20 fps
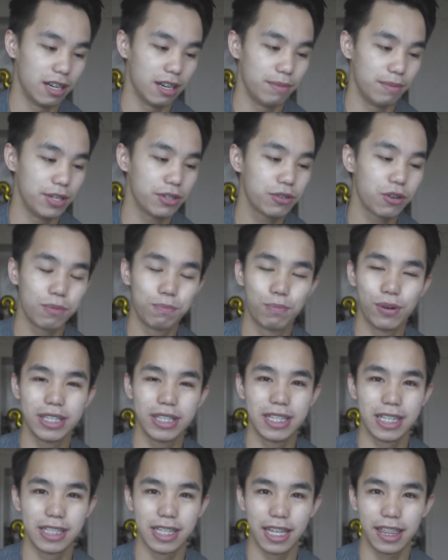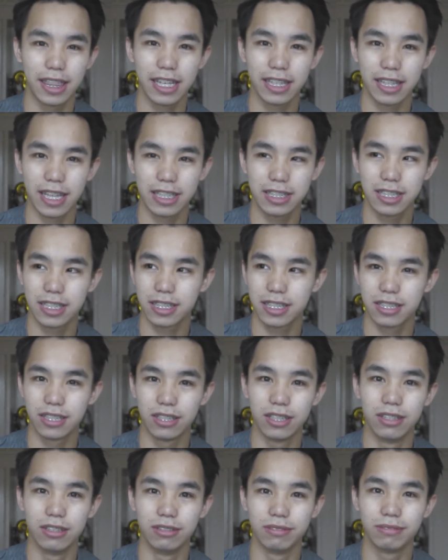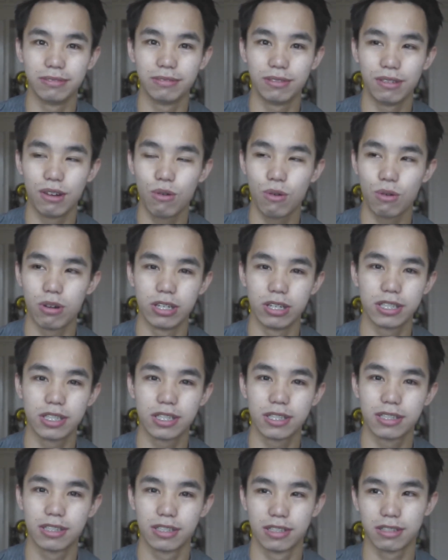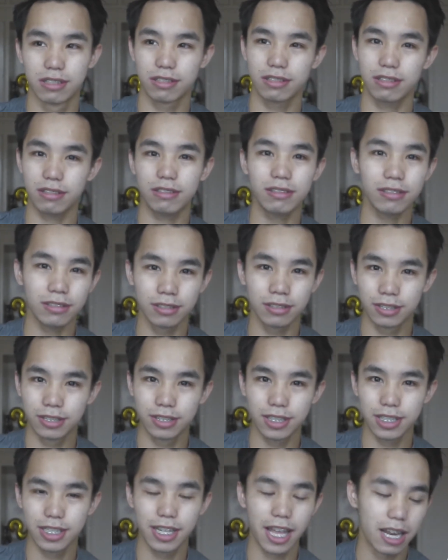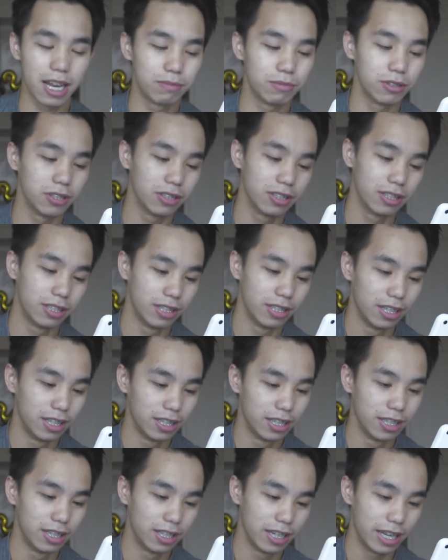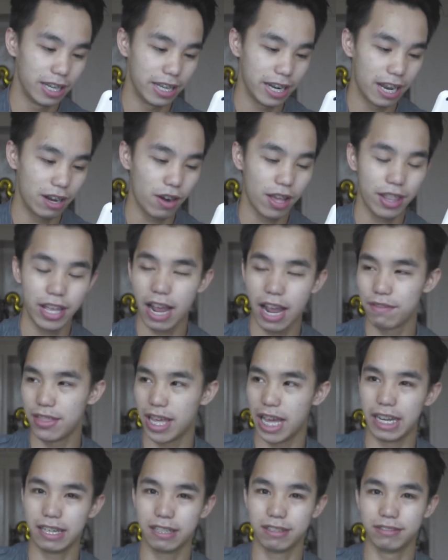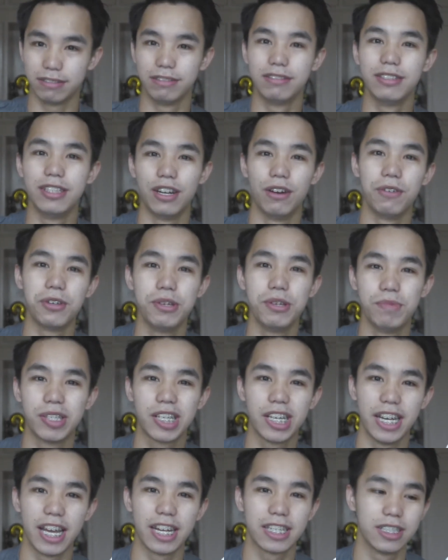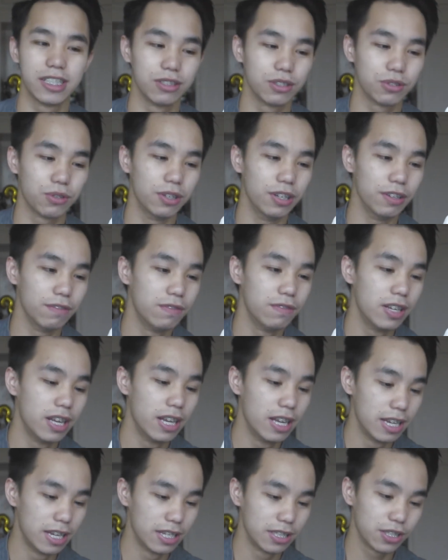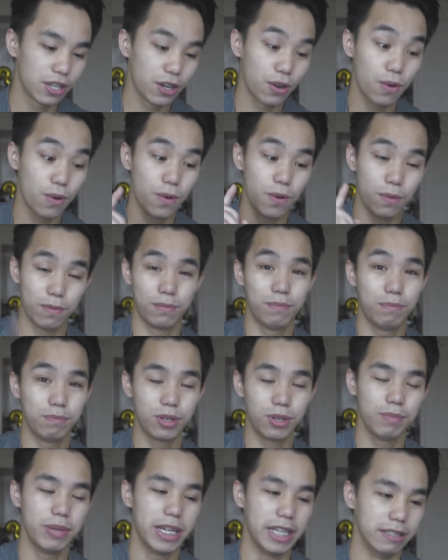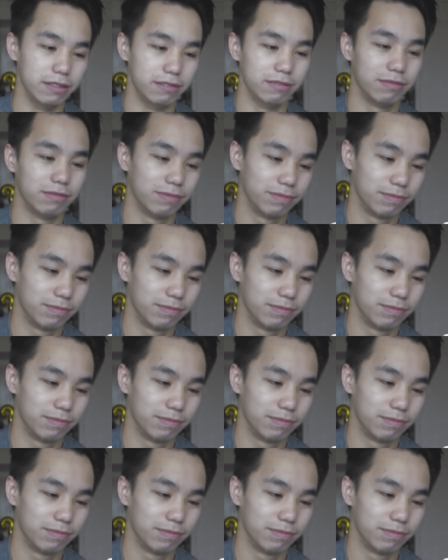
Unicorn princess, I think that's just a horse, just an animal, and I'd rather have that, you know, human connection sort of. So mermaid.